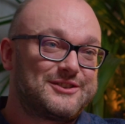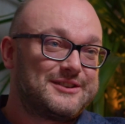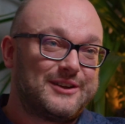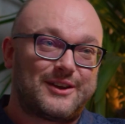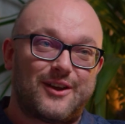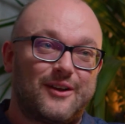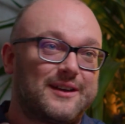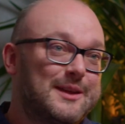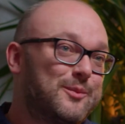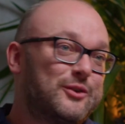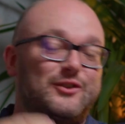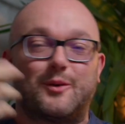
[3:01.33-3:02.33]
and you can't
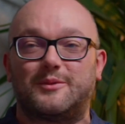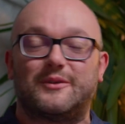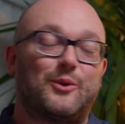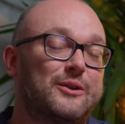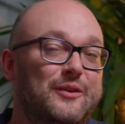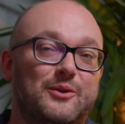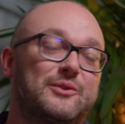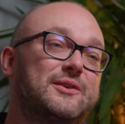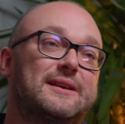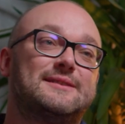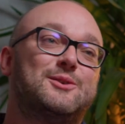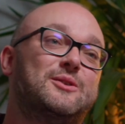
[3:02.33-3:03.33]
keep on top of all of those
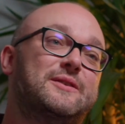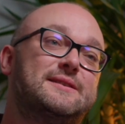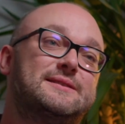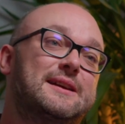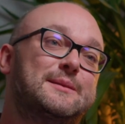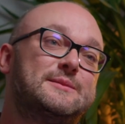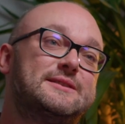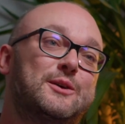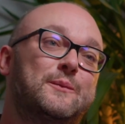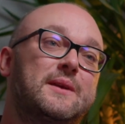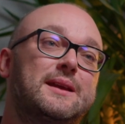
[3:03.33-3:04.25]
things all the time. So